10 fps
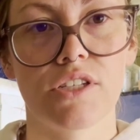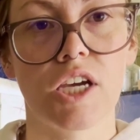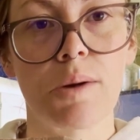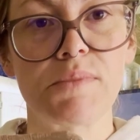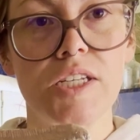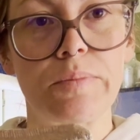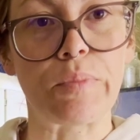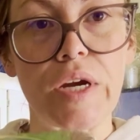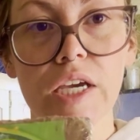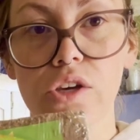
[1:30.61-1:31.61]
It comes in a
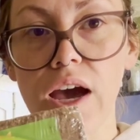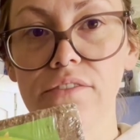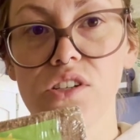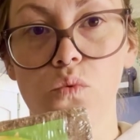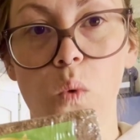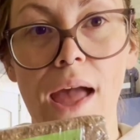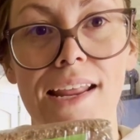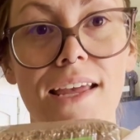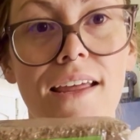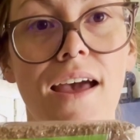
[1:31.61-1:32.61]
brick. You have to wet
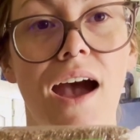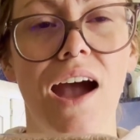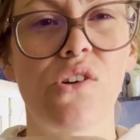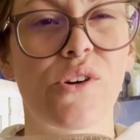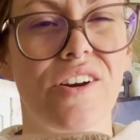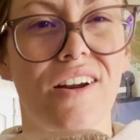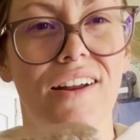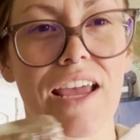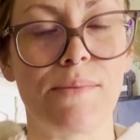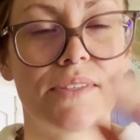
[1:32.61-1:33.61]
it. I ordered it
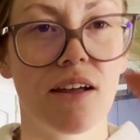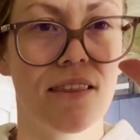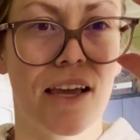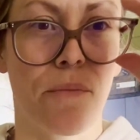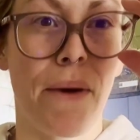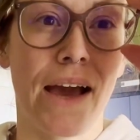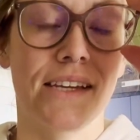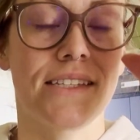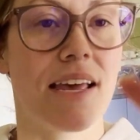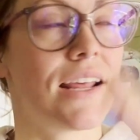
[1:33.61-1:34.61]
on Amazon in like a pack
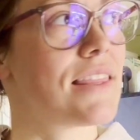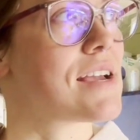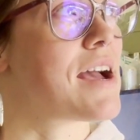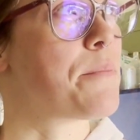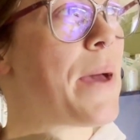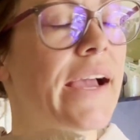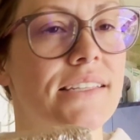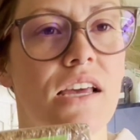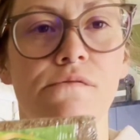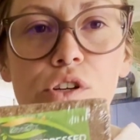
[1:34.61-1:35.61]
of 10. I think I got a pack of
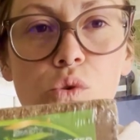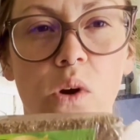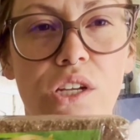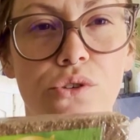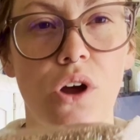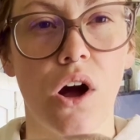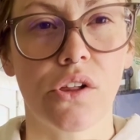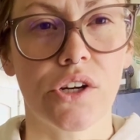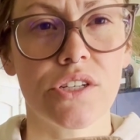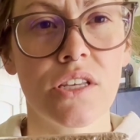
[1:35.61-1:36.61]
10 for
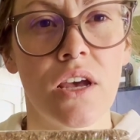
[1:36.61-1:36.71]
$22.